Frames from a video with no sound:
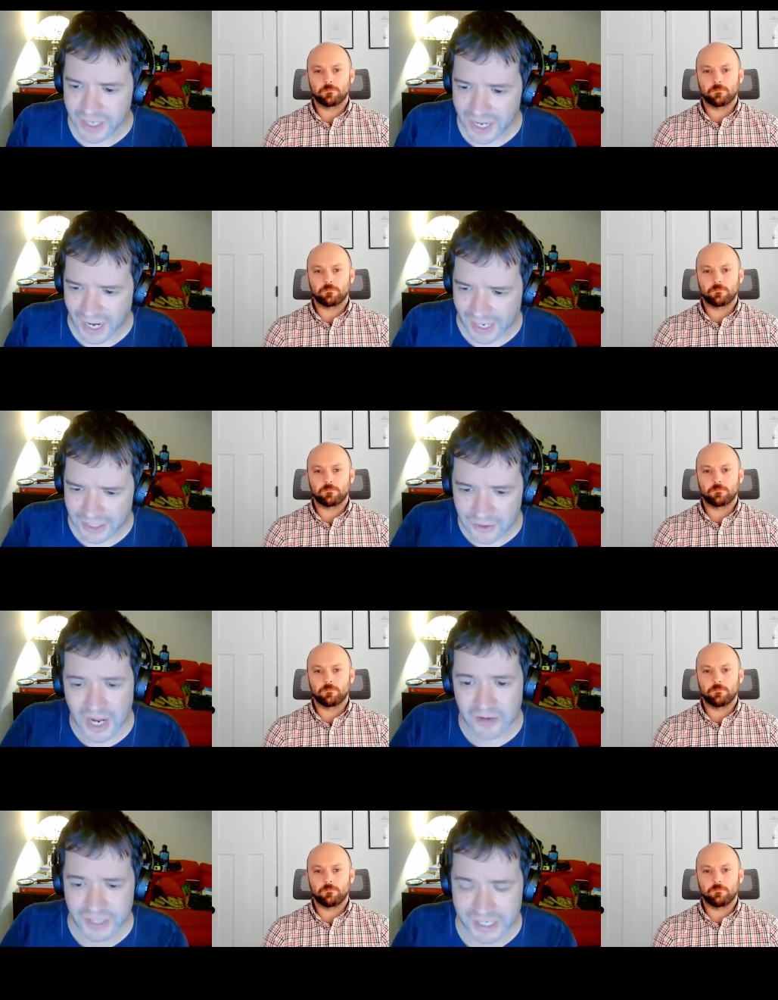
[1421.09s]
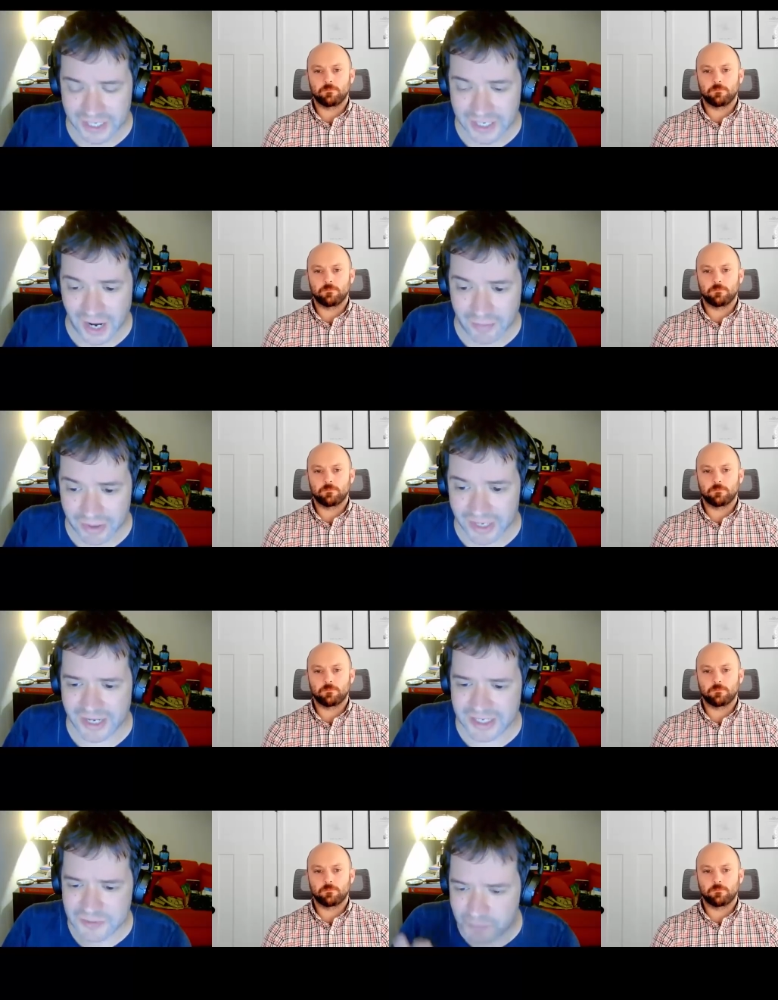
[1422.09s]
Speaker 1: And you have that in common,
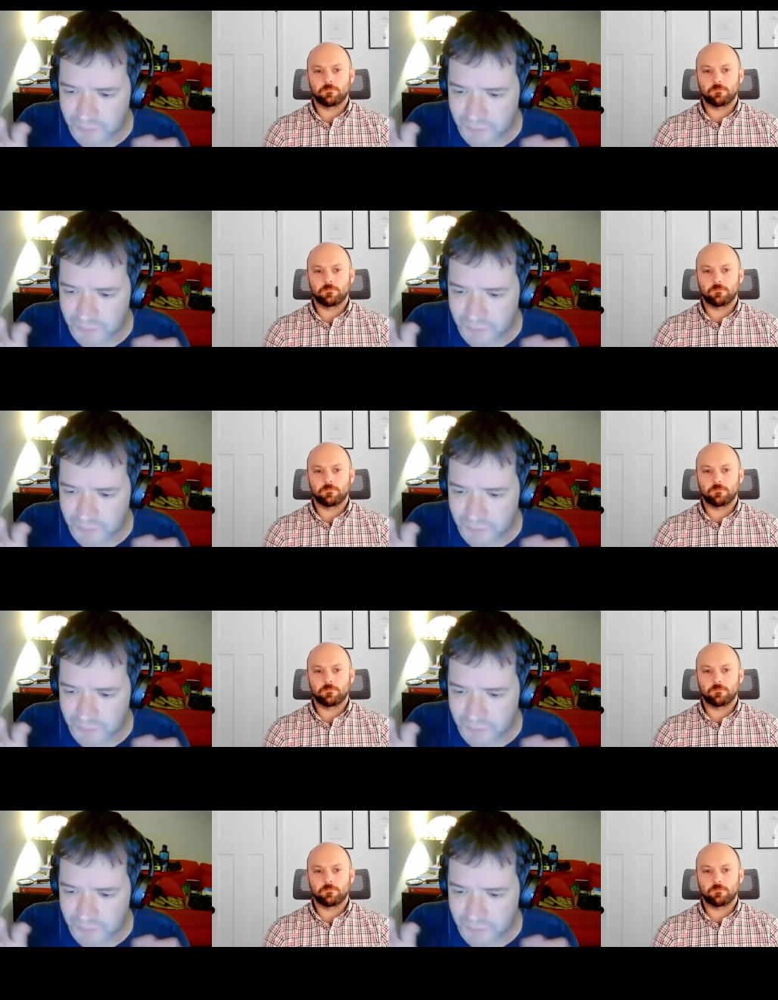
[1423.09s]
and